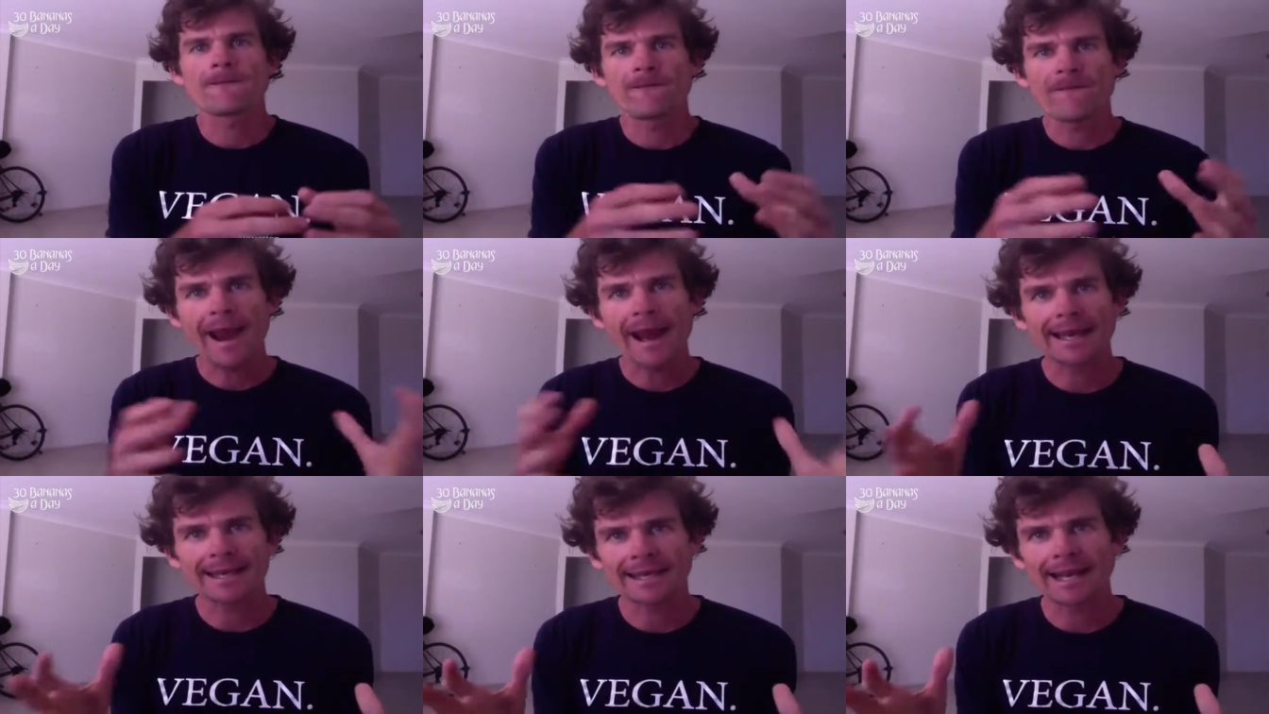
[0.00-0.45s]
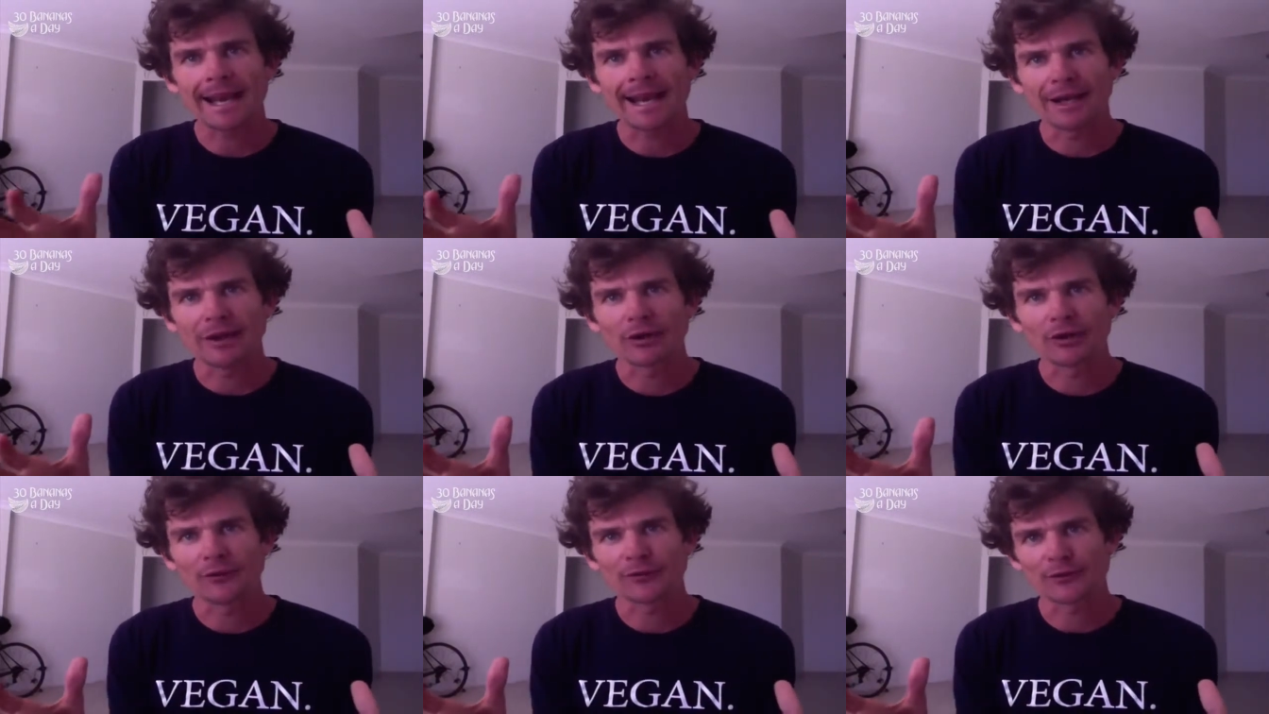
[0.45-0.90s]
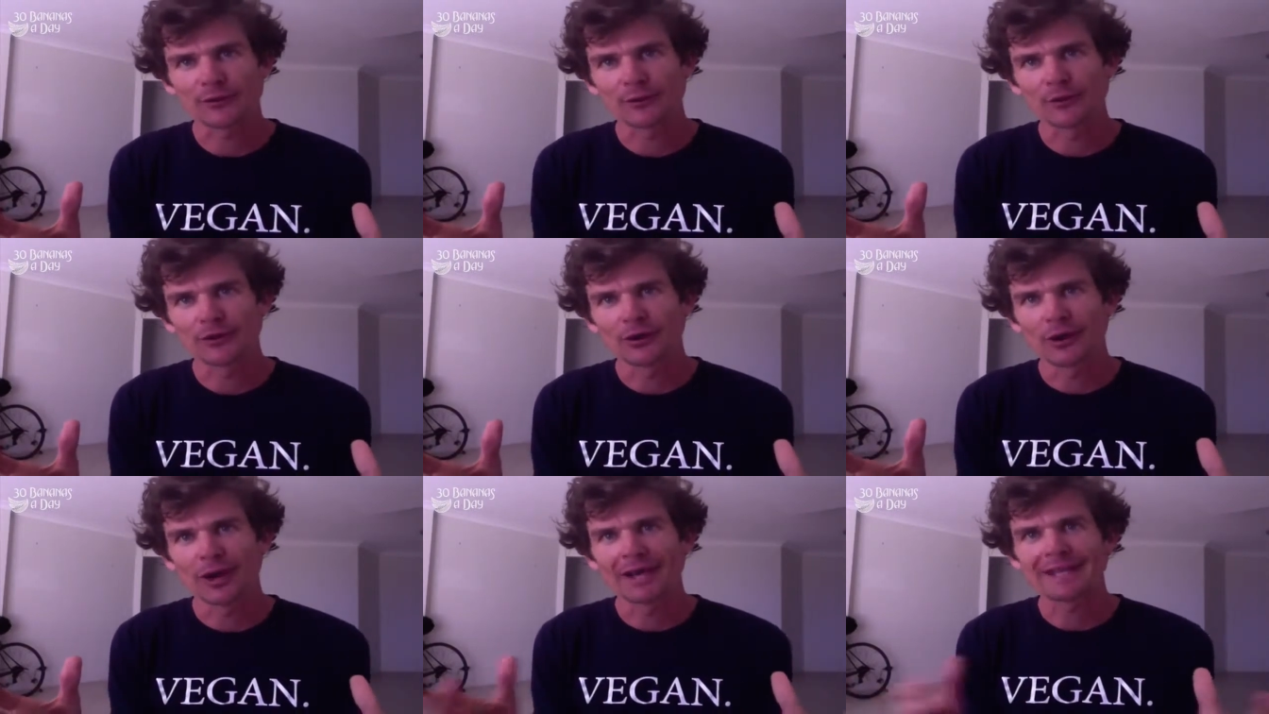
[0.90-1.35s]
Fat gain on a
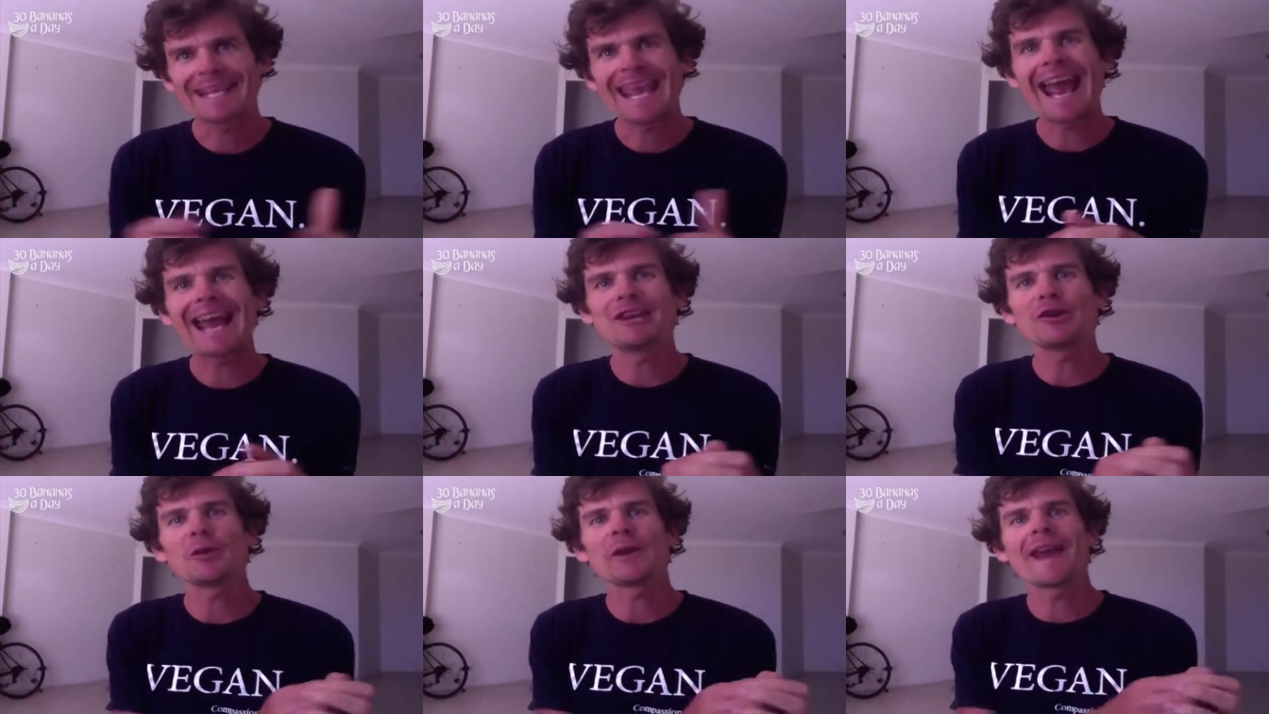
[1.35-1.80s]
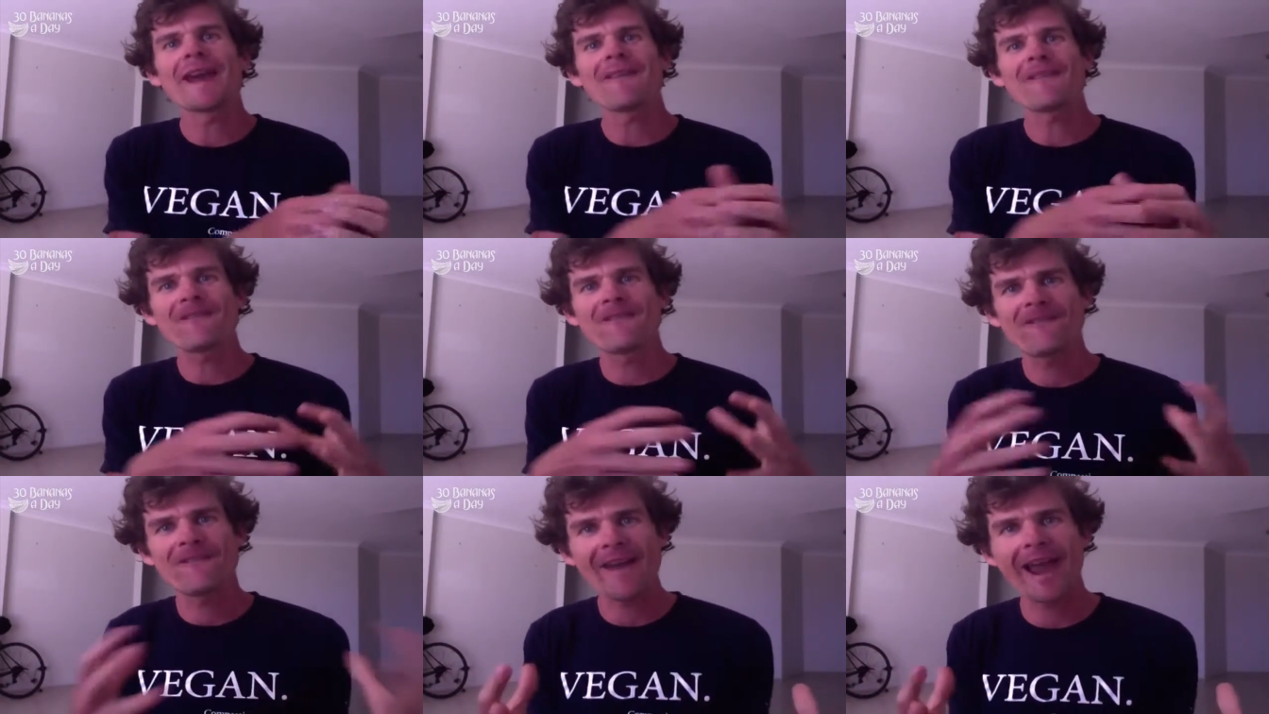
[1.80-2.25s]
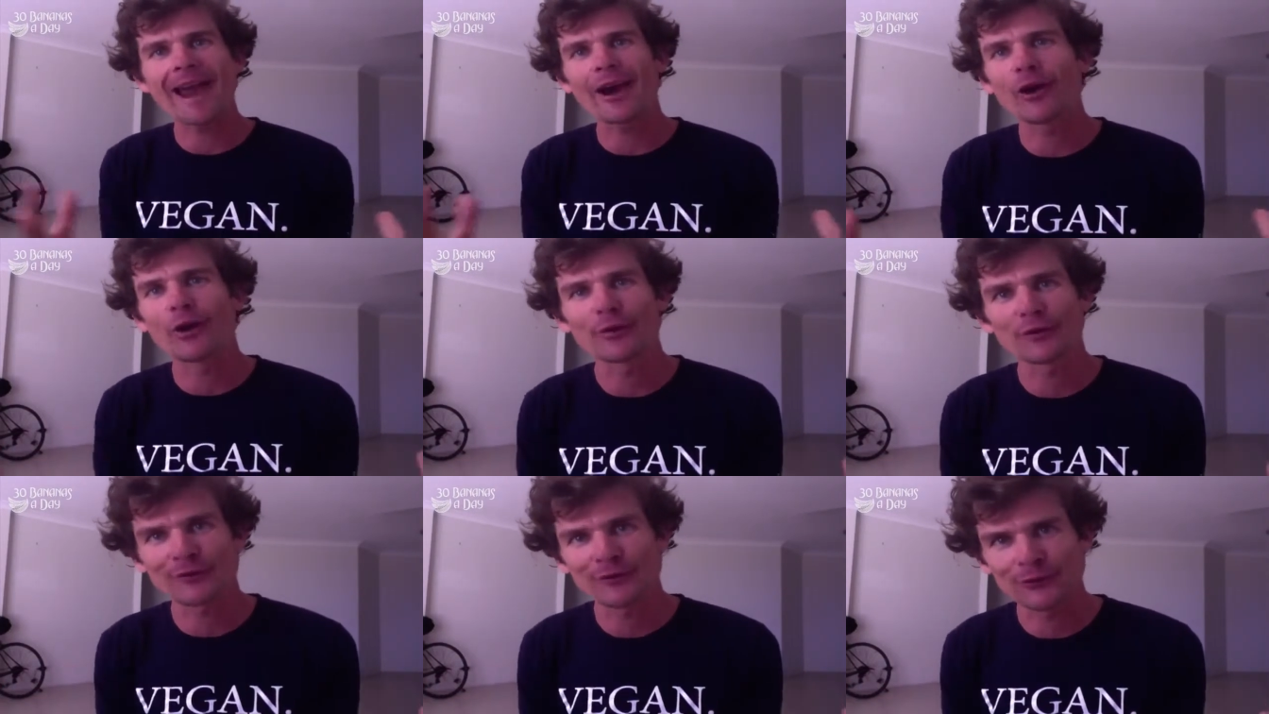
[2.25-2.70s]
fruit diet. Can you get
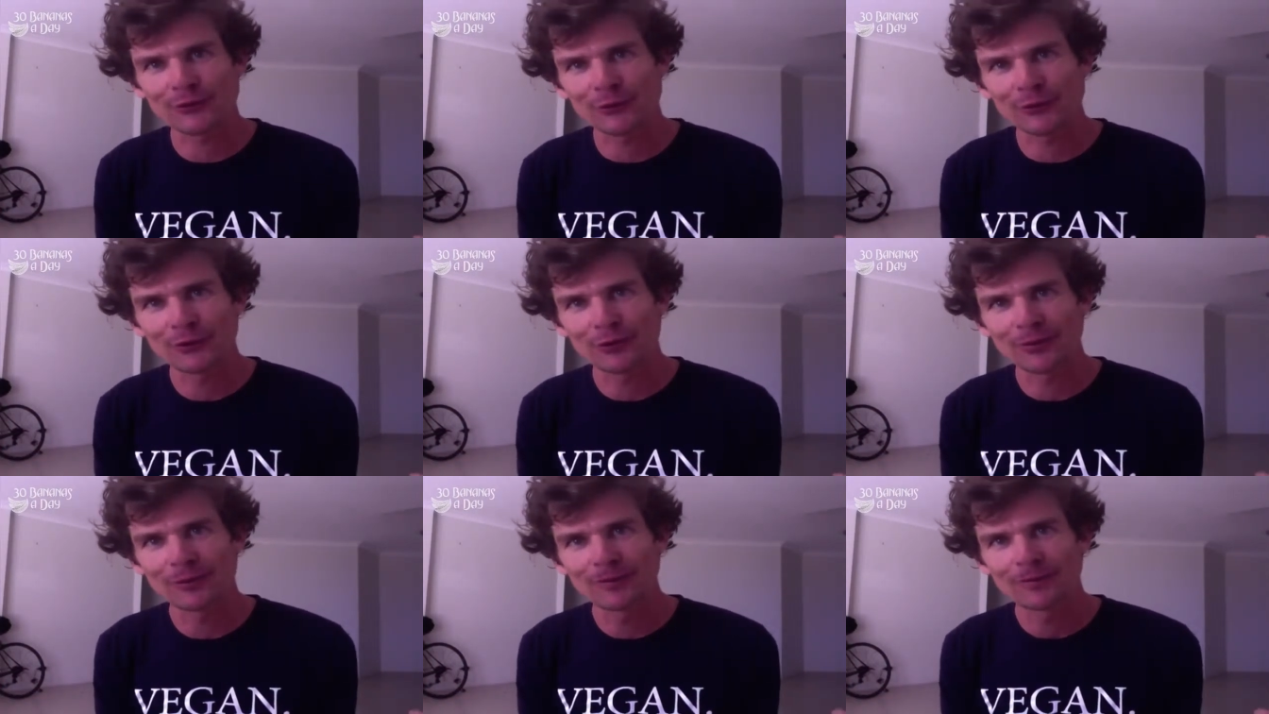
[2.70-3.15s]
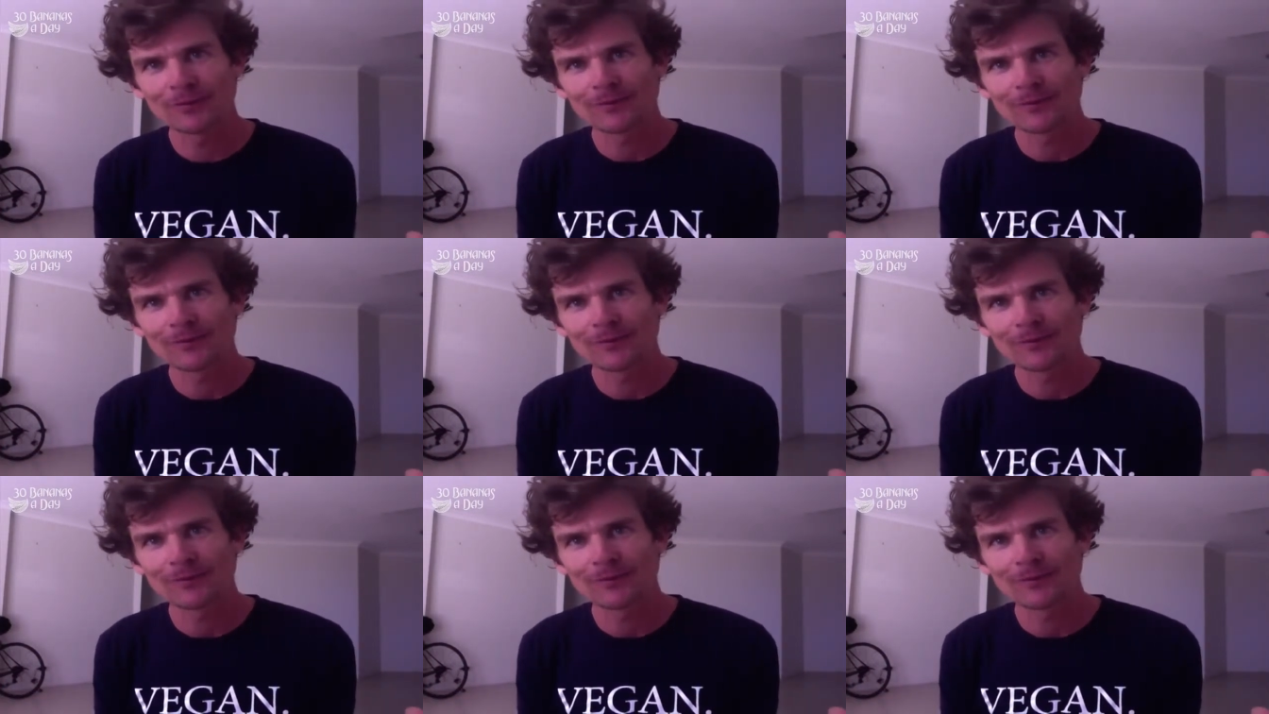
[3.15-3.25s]
fat on fruit?